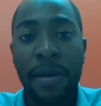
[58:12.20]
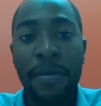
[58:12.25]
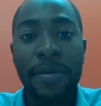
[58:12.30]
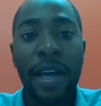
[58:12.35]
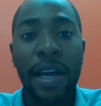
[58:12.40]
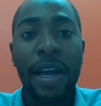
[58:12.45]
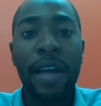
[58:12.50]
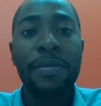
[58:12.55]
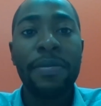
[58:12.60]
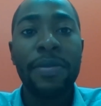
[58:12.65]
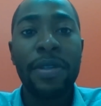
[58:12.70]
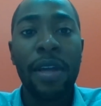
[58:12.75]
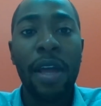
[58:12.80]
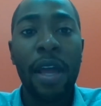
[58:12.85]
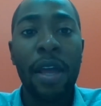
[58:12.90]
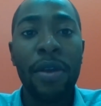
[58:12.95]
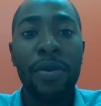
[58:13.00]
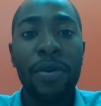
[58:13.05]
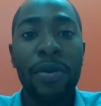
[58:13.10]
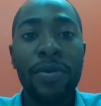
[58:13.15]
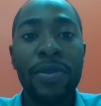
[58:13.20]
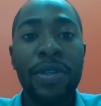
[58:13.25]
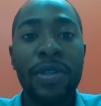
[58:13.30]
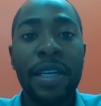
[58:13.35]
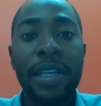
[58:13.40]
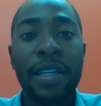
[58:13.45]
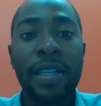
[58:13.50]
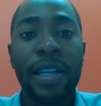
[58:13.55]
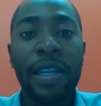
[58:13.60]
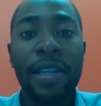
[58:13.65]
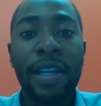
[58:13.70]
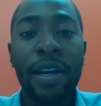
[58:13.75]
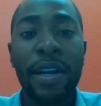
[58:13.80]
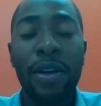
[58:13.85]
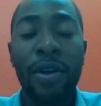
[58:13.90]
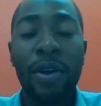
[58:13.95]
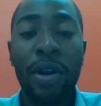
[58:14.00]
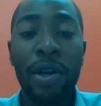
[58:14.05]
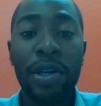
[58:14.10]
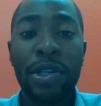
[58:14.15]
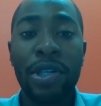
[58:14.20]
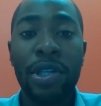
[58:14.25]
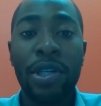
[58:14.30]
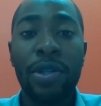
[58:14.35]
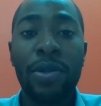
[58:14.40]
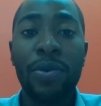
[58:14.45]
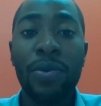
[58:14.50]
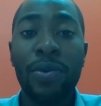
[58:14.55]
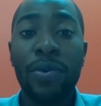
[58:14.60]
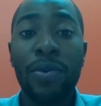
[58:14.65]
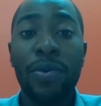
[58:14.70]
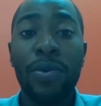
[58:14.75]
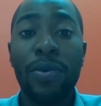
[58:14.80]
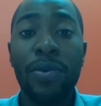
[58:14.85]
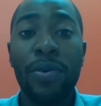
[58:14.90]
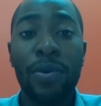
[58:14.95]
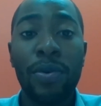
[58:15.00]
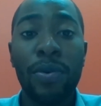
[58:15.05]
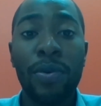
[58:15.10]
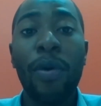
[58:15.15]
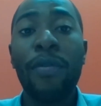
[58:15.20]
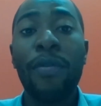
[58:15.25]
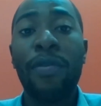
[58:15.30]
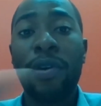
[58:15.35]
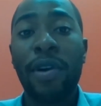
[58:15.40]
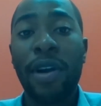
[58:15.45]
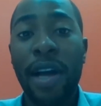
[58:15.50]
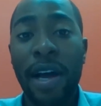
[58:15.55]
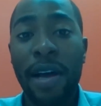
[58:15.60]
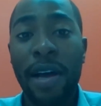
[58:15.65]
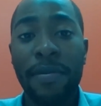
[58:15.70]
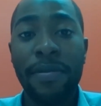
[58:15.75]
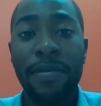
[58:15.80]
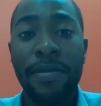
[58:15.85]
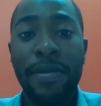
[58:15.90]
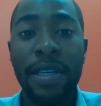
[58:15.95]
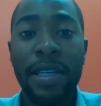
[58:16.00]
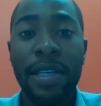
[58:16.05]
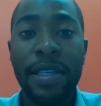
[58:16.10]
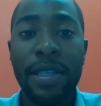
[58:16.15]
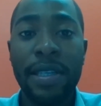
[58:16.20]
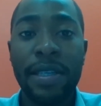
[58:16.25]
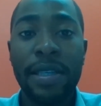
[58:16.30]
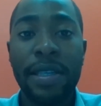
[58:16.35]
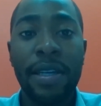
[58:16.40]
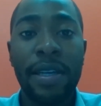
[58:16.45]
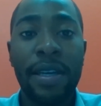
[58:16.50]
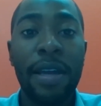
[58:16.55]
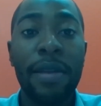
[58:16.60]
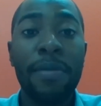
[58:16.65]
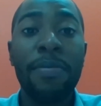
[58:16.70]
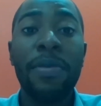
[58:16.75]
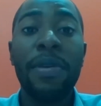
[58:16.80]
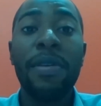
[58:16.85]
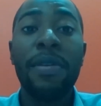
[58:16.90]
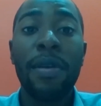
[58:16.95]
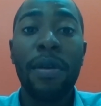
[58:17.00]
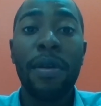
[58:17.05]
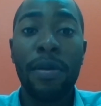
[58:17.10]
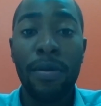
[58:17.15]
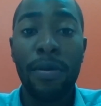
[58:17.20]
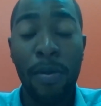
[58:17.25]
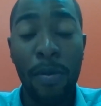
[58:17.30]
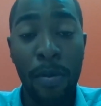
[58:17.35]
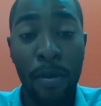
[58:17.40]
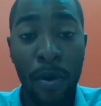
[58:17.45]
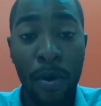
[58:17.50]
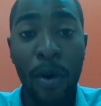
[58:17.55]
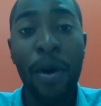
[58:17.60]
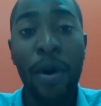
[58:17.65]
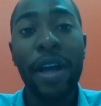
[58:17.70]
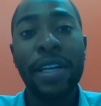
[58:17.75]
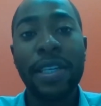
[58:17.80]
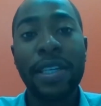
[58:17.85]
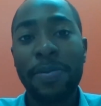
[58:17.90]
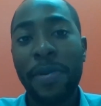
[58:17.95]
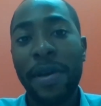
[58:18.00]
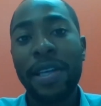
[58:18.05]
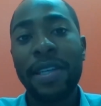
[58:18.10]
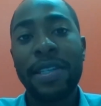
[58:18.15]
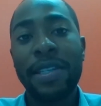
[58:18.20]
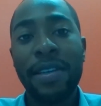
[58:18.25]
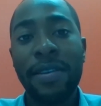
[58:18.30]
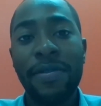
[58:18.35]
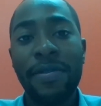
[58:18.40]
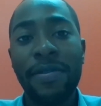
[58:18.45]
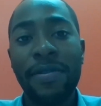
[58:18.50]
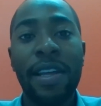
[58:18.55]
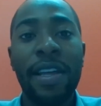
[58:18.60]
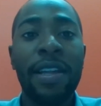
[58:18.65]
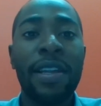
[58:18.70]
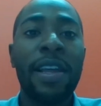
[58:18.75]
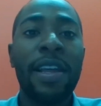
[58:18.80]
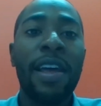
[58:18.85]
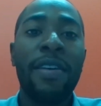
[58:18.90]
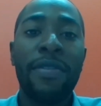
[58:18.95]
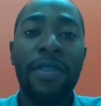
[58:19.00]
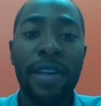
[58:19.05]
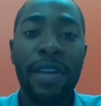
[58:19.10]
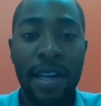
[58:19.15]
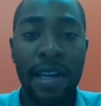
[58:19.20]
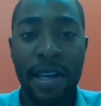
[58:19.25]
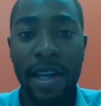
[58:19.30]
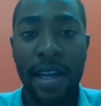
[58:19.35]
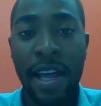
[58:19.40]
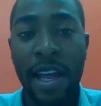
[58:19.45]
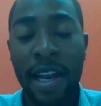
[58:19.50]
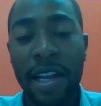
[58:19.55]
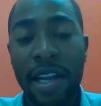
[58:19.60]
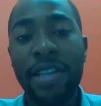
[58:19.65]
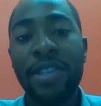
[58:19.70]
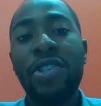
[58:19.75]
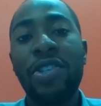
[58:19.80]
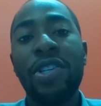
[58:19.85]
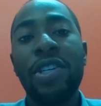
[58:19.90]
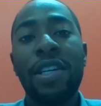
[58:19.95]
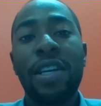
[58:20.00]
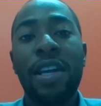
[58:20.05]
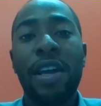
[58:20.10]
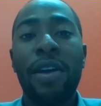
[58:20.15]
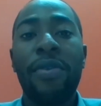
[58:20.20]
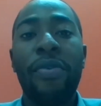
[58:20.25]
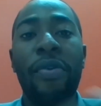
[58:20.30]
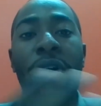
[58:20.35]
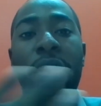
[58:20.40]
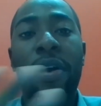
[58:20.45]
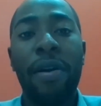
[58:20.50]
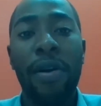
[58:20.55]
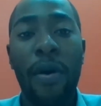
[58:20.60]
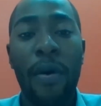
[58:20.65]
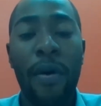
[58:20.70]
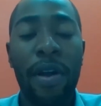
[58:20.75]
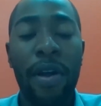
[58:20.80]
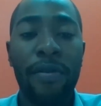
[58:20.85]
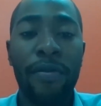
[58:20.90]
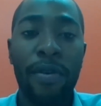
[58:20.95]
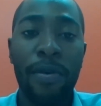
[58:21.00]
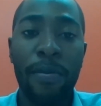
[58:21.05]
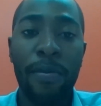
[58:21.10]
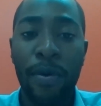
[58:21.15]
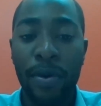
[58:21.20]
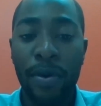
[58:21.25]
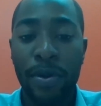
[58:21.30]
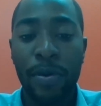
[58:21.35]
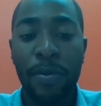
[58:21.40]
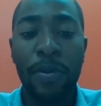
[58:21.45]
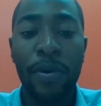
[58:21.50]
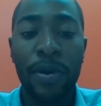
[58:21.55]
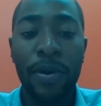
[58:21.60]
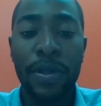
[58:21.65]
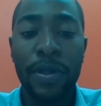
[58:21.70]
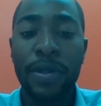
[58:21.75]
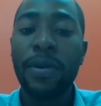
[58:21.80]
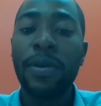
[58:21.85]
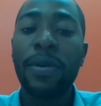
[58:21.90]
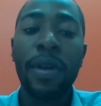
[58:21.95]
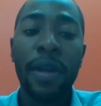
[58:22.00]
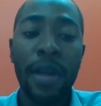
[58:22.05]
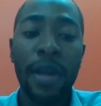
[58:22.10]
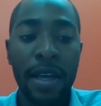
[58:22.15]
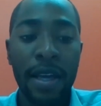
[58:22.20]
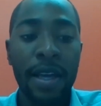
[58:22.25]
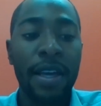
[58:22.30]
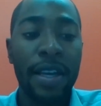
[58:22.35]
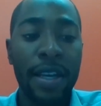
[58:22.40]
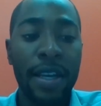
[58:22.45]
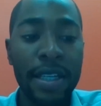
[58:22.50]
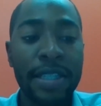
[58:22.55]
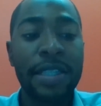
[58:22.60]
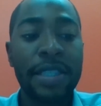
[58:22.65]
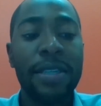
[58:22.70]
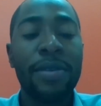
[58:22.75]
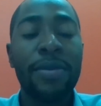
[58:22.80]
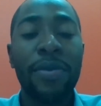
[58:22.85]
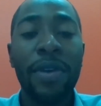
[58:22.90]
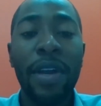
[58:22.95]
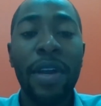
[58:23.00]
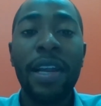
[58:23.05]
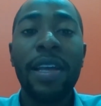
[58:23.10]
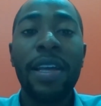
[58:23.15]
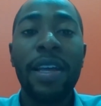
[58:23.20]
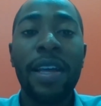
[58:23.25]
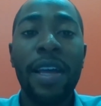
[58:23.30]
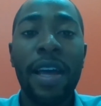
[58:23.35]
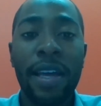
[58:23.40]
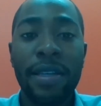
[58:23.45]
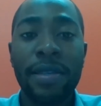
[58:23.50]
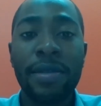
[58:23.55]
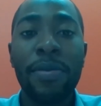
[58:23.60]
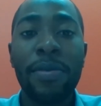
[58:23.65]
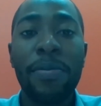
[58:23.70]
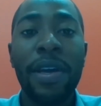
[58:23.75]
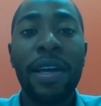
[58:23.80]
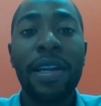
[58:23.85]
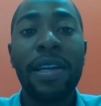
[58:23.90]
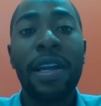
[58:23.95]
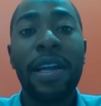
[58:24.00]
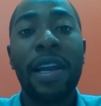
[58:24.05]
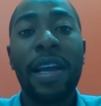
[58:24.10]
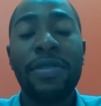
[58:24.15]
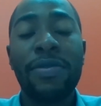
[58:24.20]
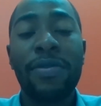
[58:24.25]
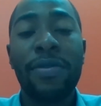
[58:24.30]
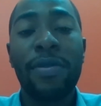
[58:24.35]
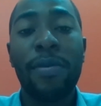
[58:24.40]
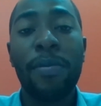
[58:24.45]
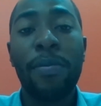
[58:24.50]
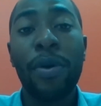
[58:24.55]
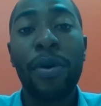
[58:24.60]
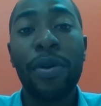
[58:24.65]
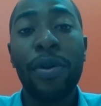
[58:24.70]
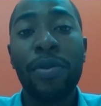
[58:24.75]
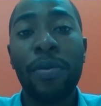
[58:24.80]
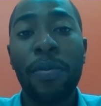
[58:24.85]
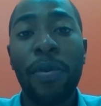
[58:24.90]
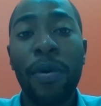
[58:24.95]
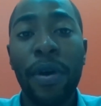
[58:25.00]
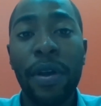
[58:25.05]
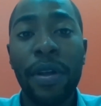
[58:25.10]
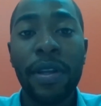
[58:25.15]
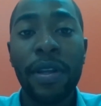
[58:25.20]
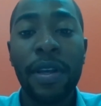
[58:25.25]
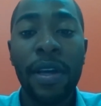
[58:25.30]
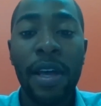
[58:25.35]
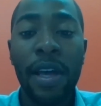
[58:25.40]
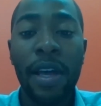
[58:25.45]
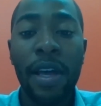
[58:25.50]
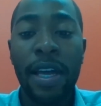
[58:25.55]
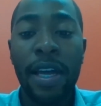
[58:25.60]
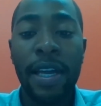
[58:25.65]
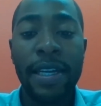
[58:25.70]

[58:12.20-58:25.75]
Sometimes using the technology to, to overcome this can be more expensive than having an LNG carrier going from port to port. So it's really has to be analyzed from point to point.